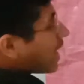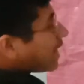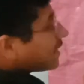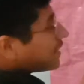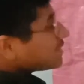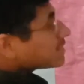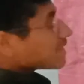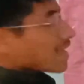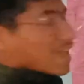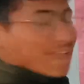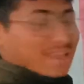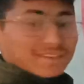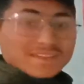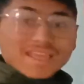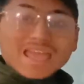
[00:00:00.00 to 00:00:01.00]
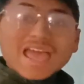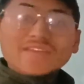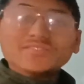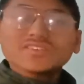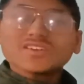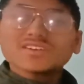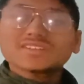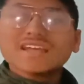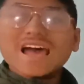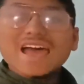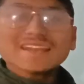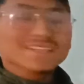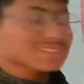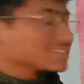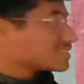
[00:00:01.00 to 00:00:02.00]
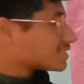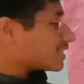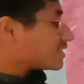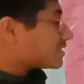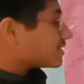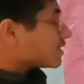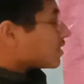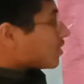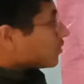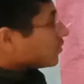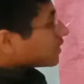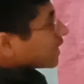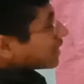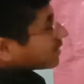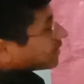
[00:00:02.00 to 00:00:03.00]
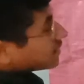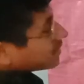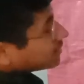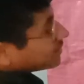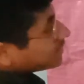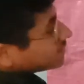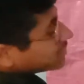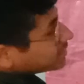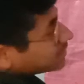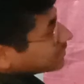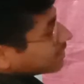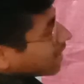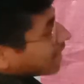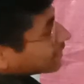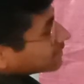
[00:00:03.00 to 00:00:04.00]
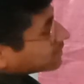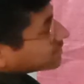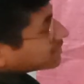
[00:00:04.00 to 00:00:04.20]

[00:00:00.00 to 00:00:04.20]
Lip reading: arranged and having a dark stains. Look at here, this is the dark